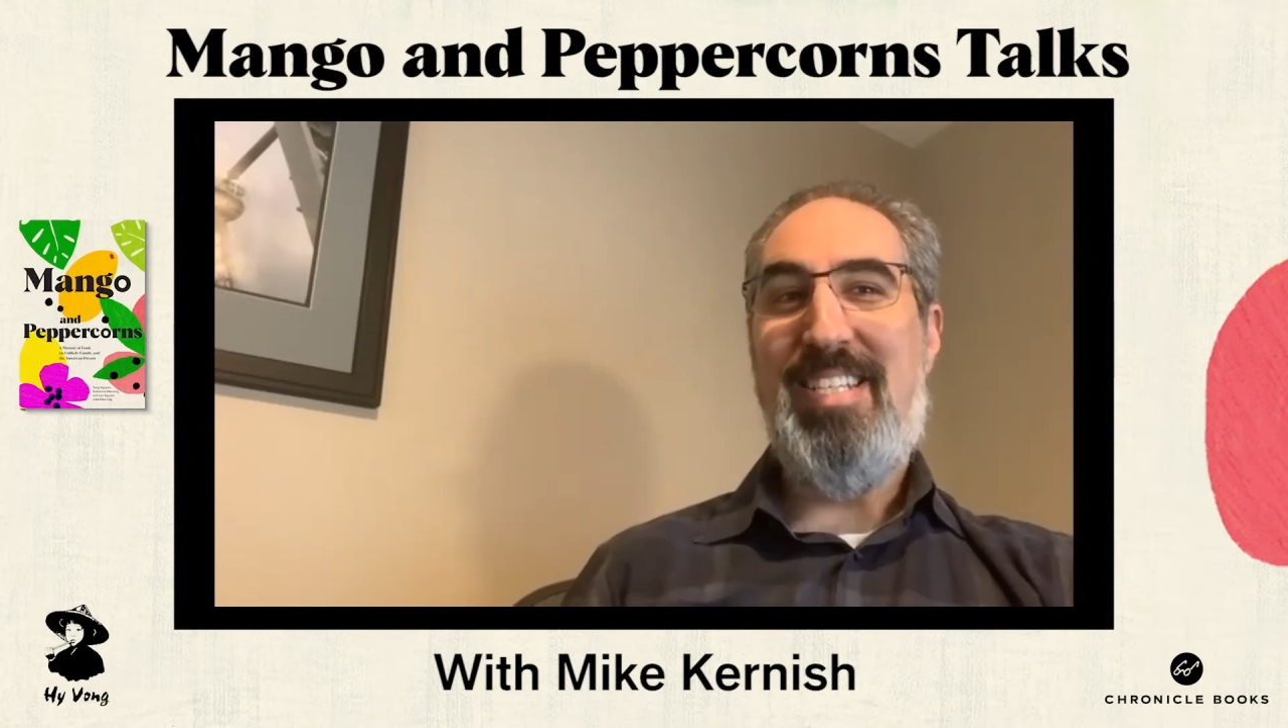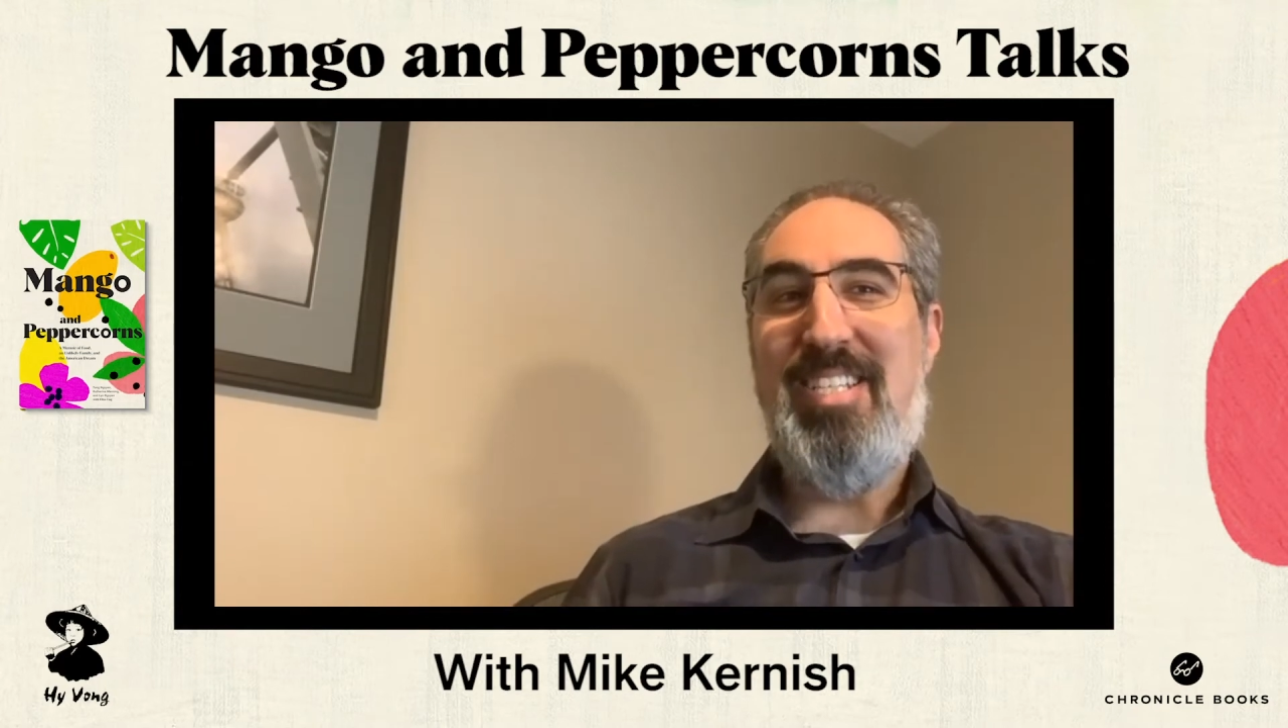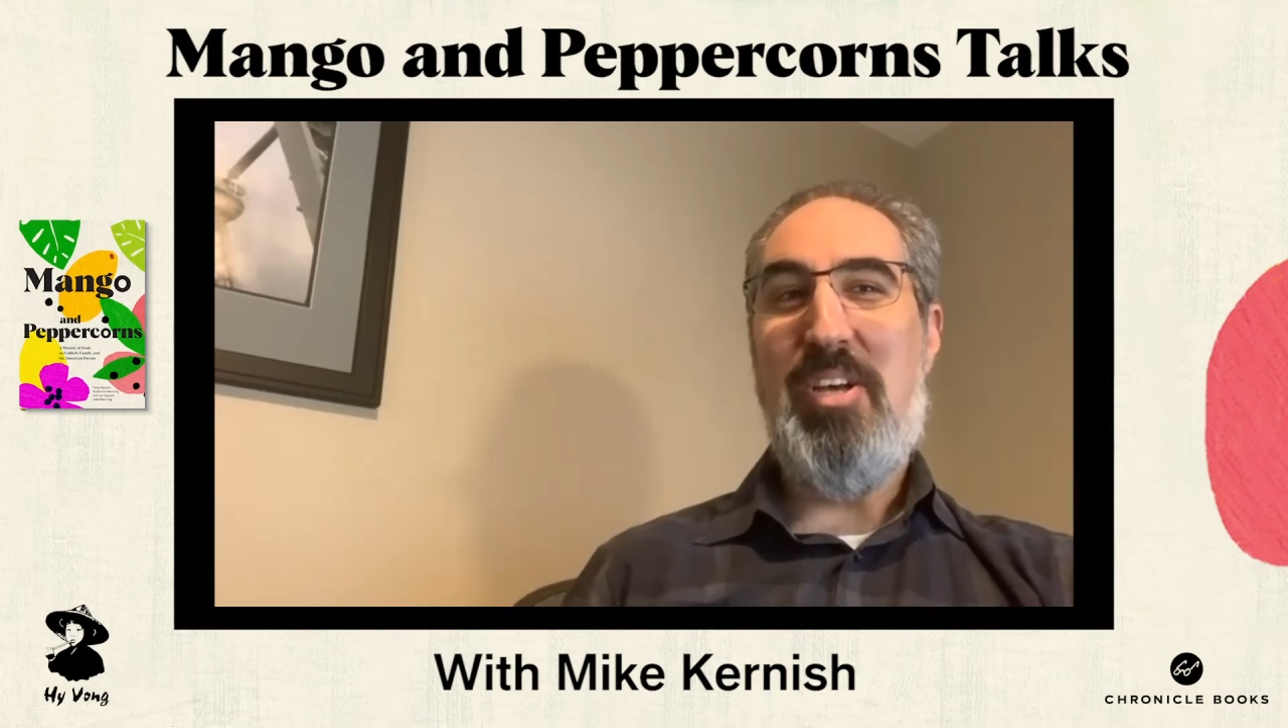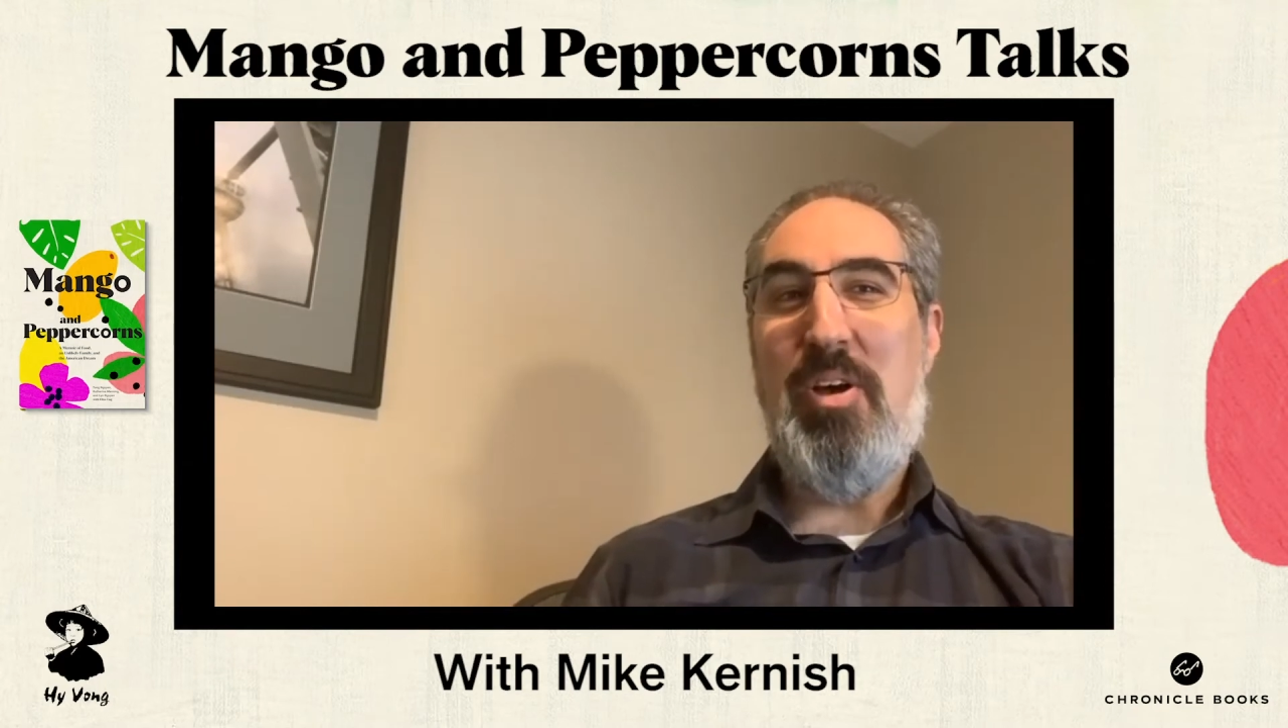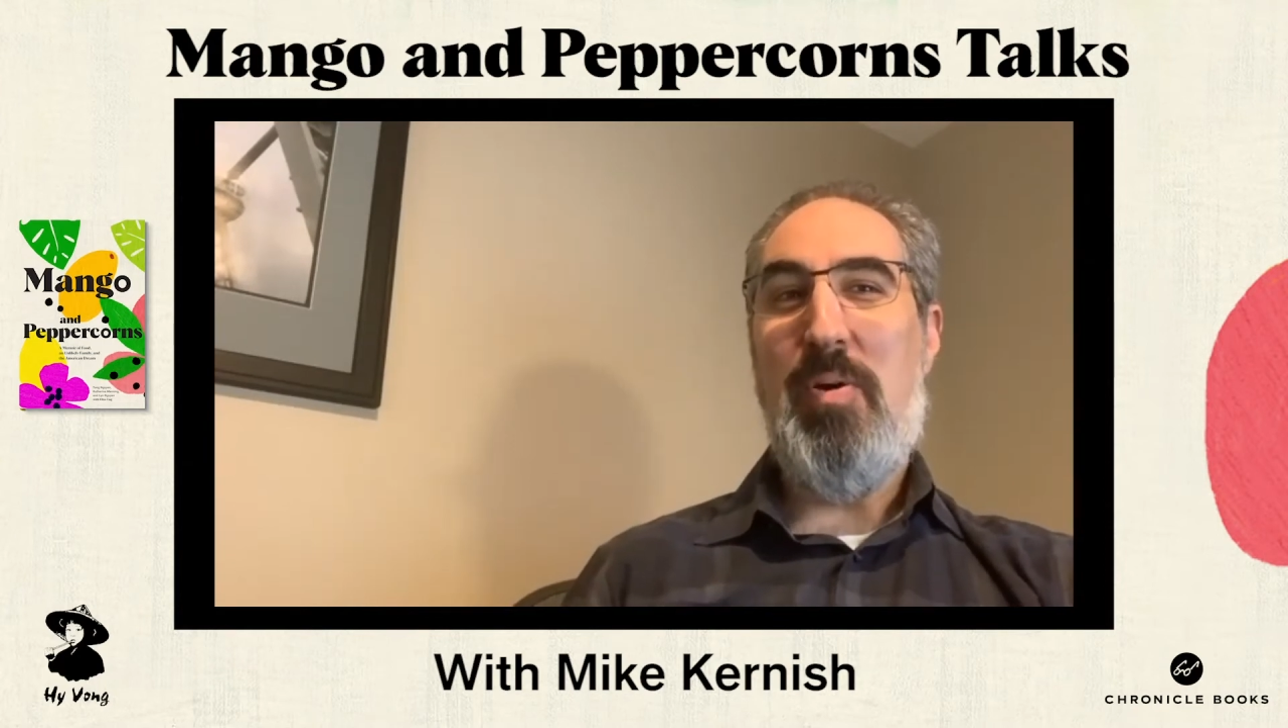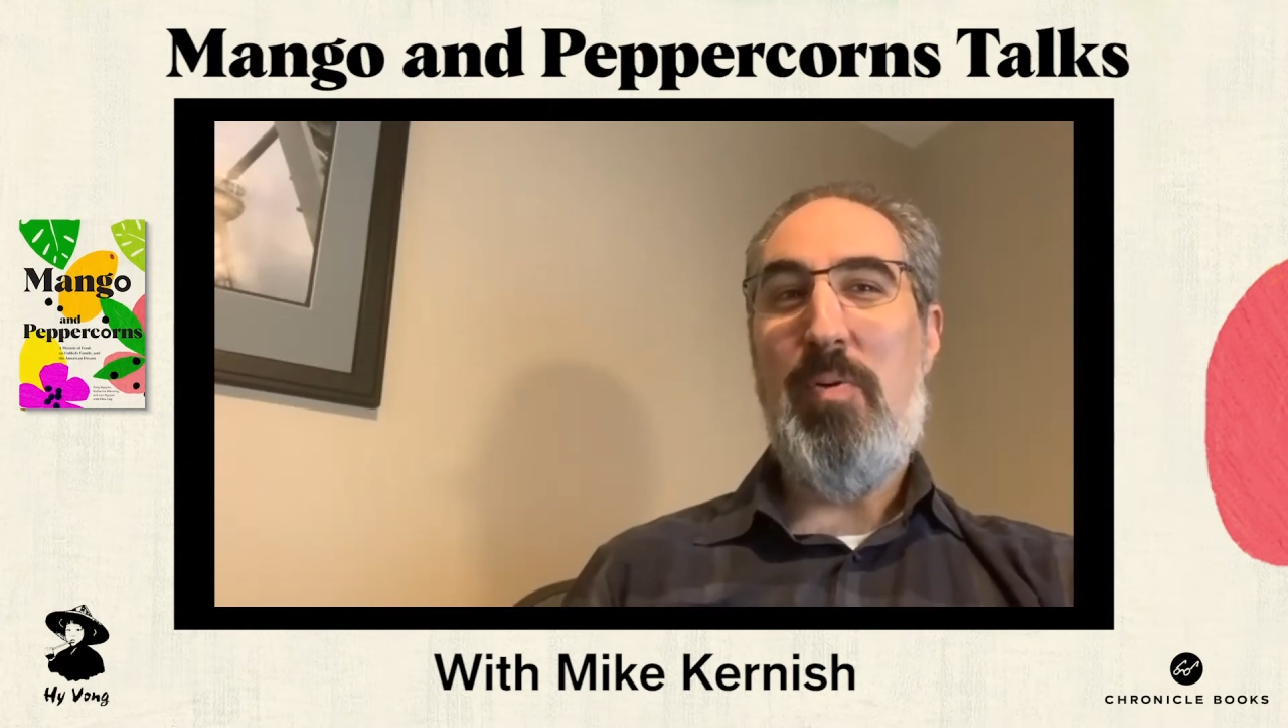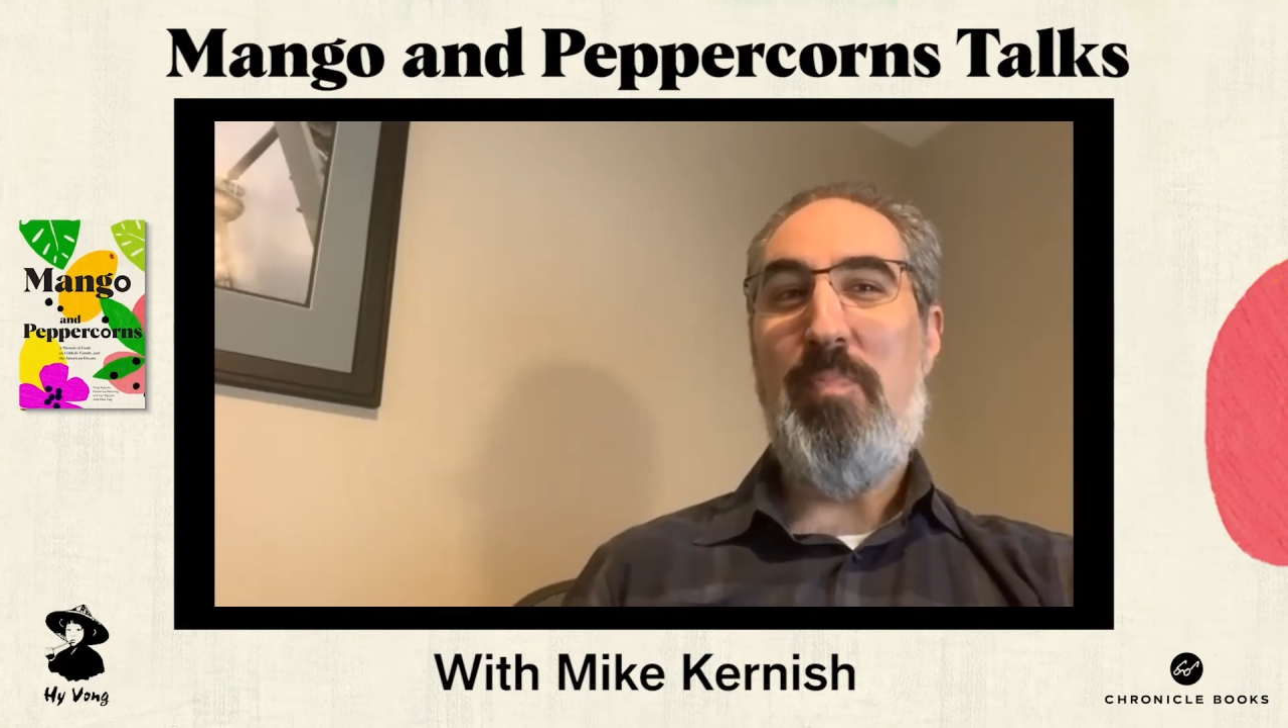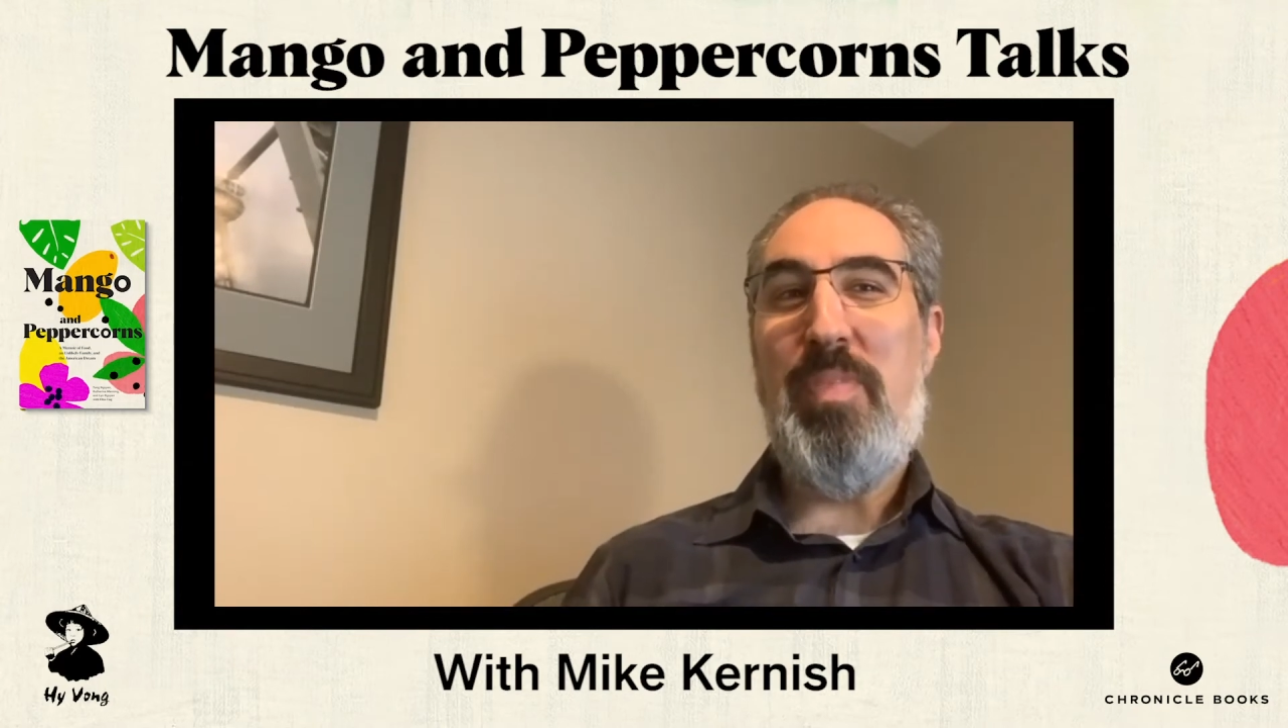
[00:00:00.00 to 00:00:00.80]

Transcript: so